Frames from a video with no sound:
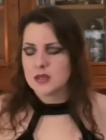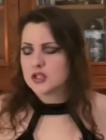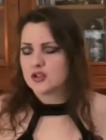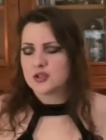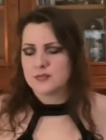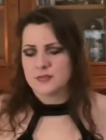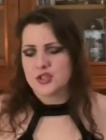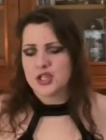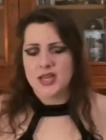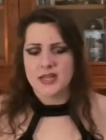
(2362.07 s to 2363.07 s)
So
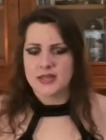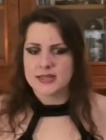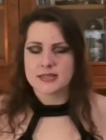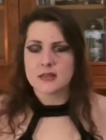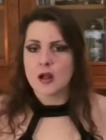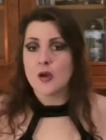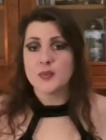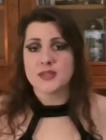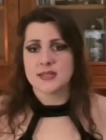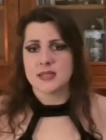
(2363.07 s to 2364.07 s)
Cerere
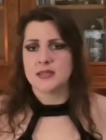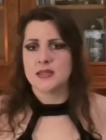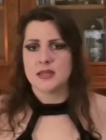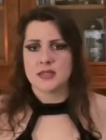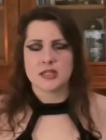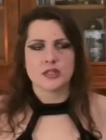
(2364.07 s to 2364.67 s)
stopped seeding,